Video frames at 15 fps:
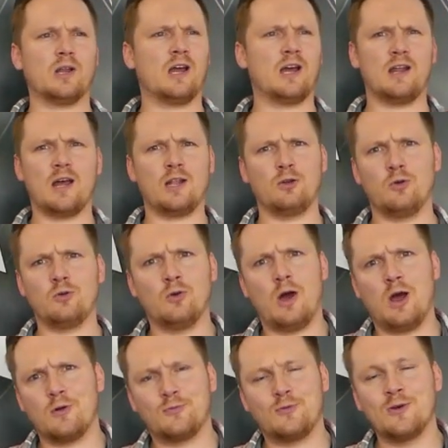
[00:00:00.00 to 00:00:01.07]
I don't know
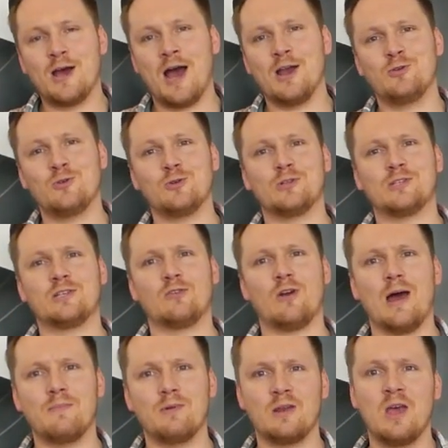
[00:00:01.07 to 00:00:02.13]
how I should
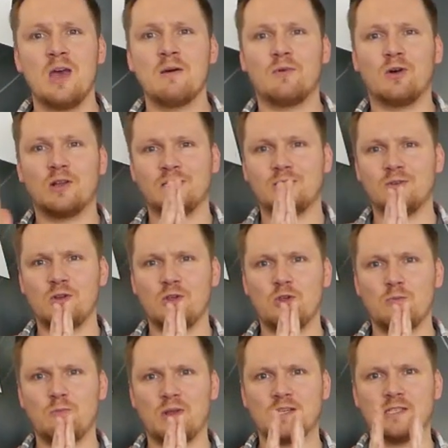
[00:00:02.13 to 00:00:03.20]
describe it, but as soon as
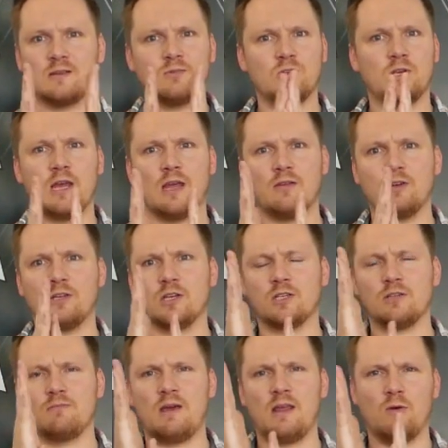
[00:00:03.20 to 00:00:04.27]
you place them together, it
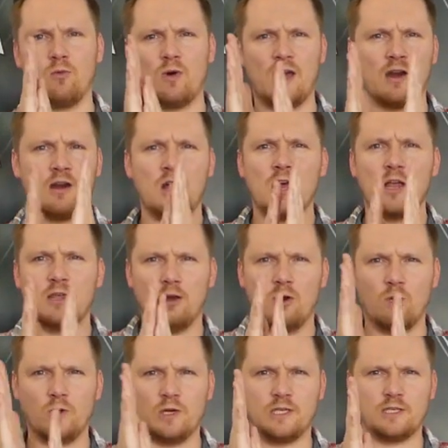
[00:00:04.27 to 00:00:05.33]
doesn't matter where, they
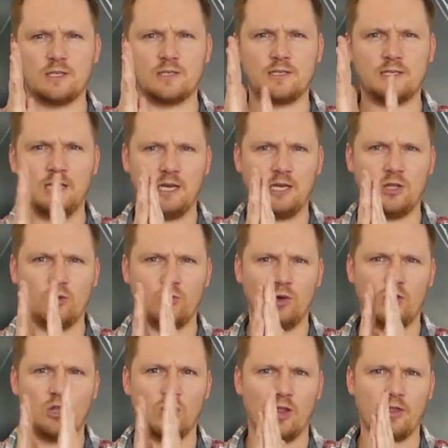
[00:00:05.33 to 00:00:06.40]
always stick to
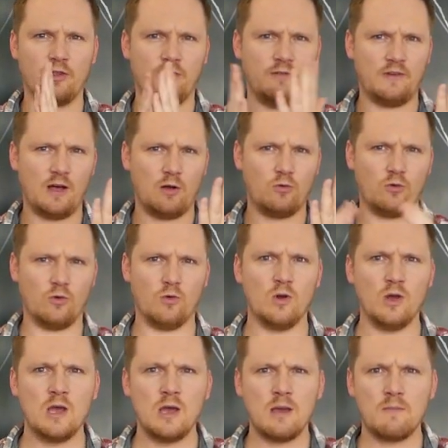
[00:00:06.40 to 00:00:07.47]
each other, the Velcro.
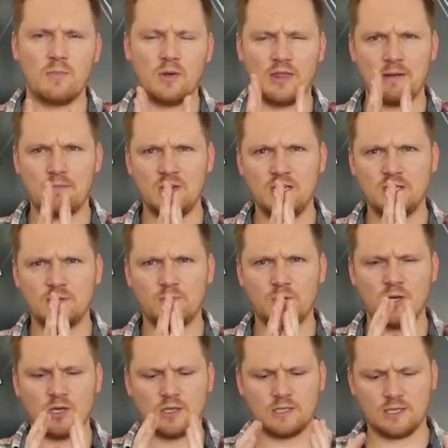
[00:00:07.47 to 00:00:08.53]
But that means
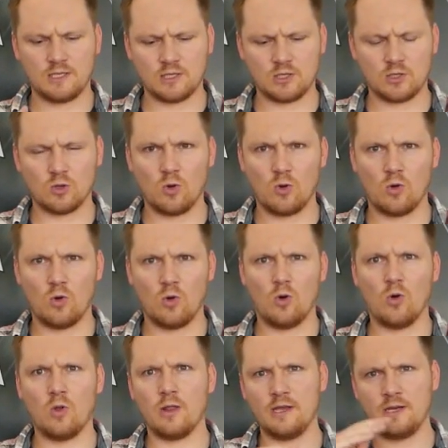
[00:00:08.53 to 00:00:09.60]
because it's
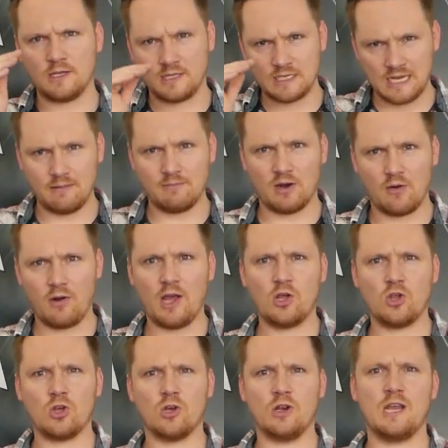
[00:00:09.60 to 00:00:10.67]
all in the same
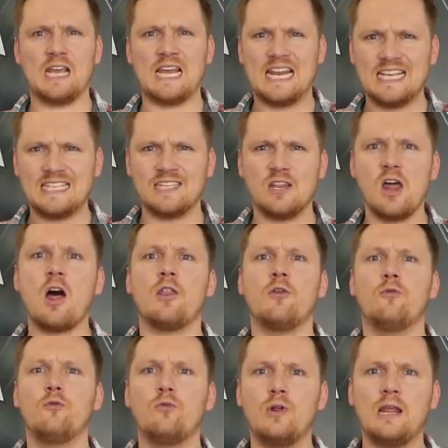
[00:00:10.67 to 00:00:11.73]
direction, it is not
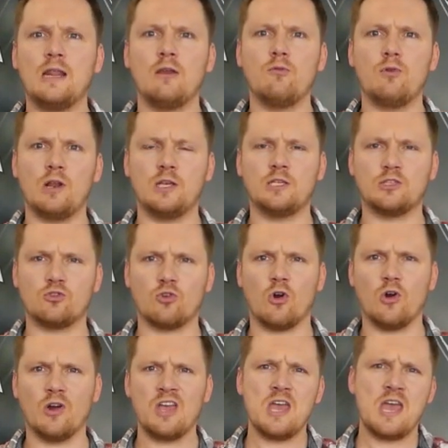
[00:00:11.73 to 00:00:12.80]
really
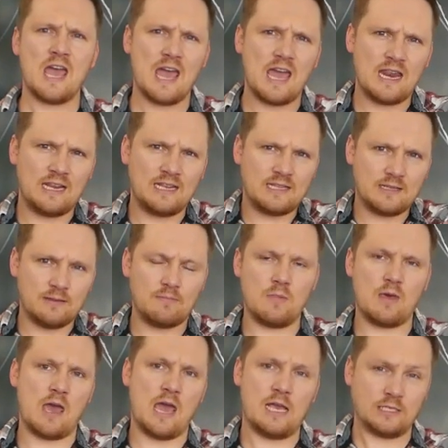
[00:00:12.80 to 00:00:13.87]
strong, and it,
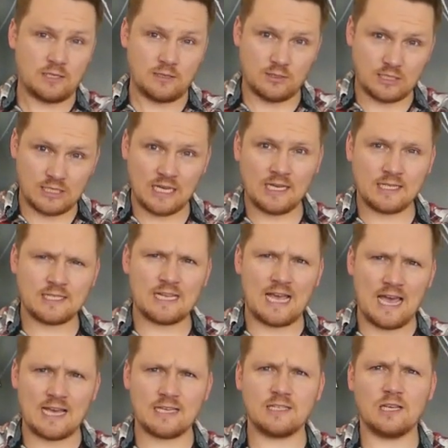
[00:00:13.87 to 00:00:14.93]
as SICH
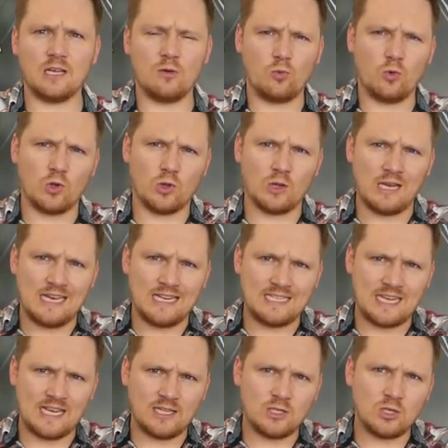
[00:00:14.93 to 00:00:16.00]
says, it will
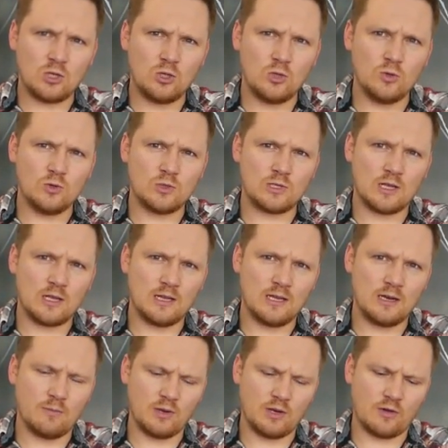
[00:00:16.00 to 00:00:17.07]
tend to lose a
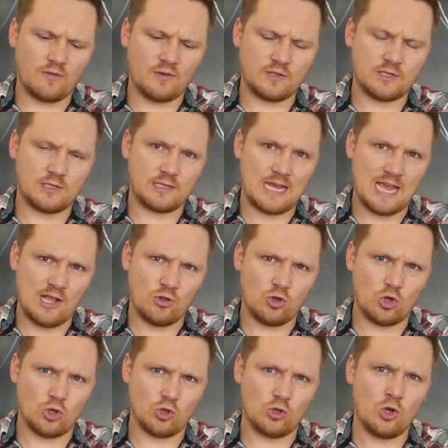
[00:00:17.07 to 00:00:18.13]
little bit of its
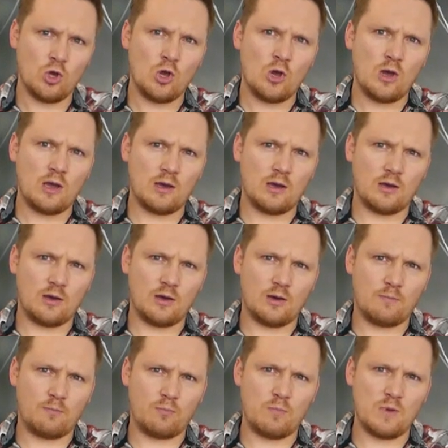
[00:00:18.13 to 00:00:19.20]
tension
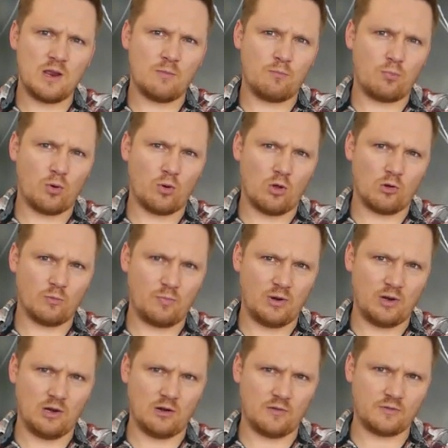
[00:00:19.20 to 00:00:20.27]
in a prolonged
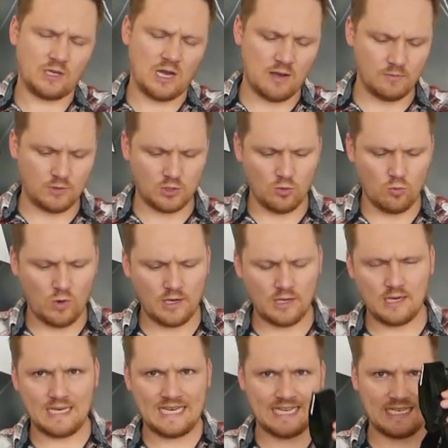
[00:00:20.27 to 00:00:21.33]
period of time. So what
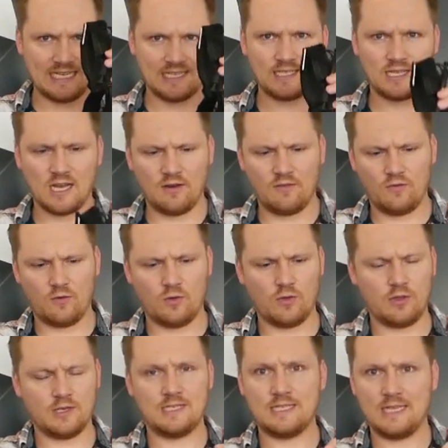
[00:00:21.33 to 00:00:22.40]
did they decide for
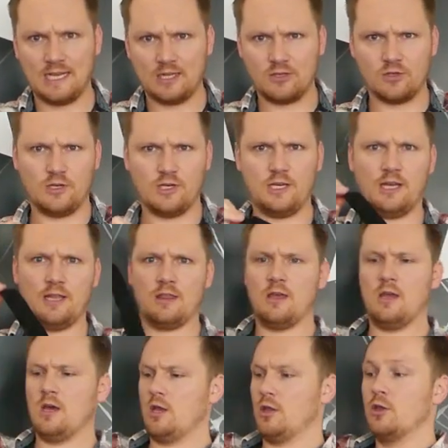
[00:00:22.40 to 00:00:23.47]
the SICH tourniquet?
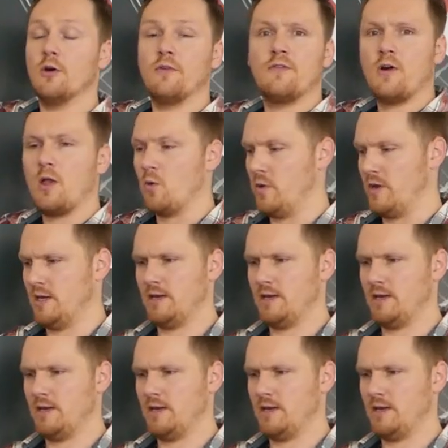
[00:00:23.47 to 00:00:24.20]
The following.